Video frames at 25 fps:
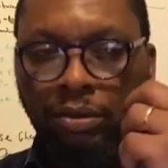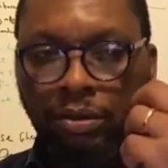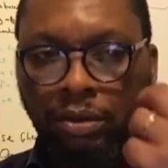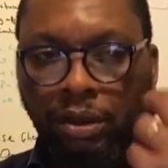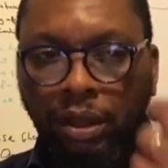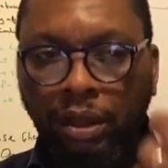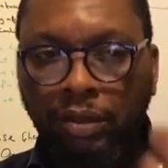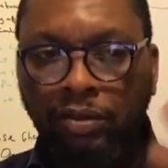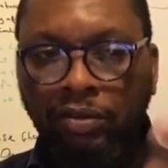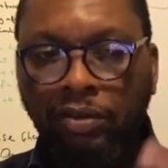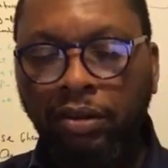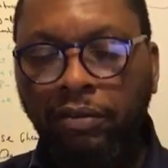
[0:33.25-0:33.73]

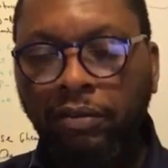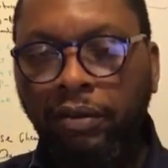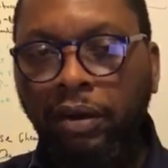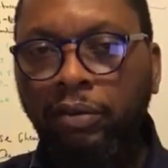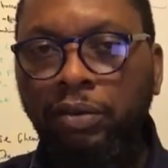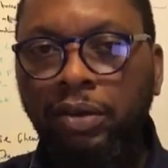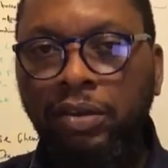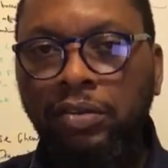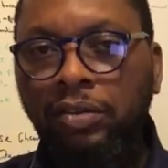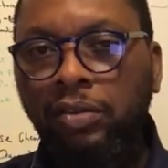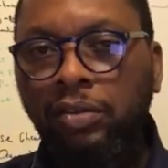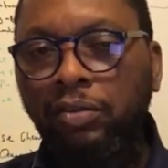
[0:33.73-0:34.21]
There's several
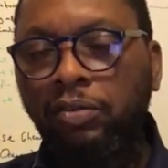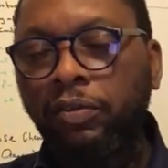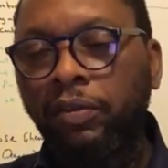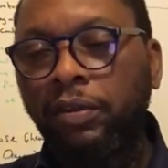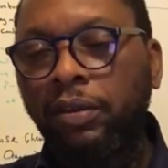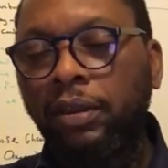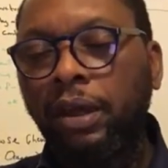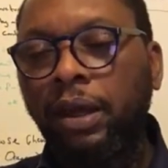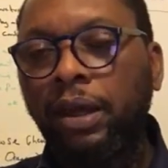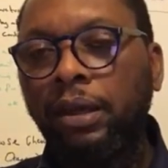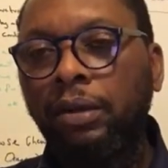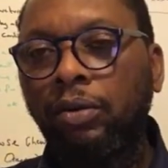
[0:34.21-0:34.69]
reasons for
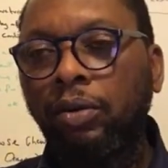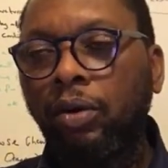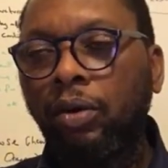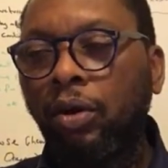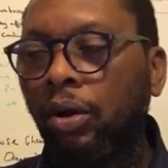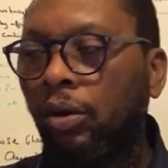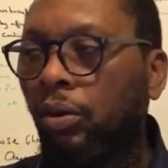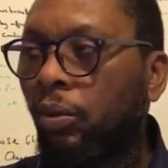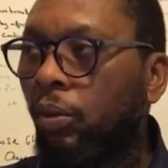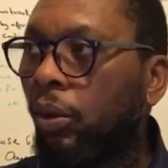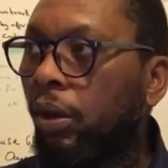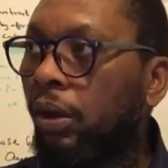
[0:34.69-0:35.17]
that.
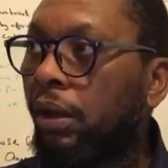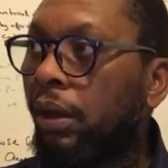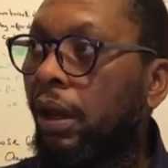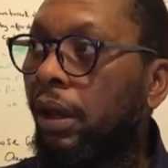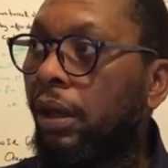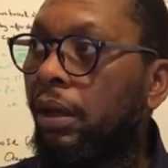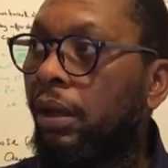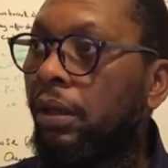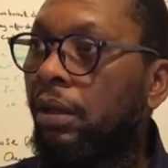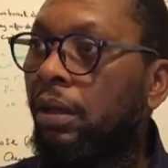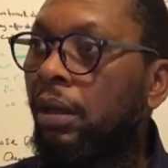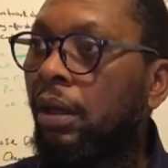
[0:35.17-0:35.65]
On the one
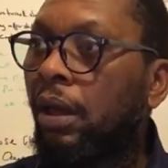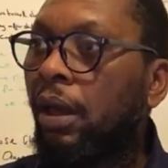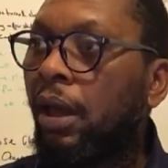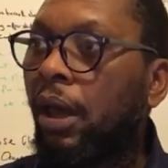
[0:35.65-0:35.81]
hand,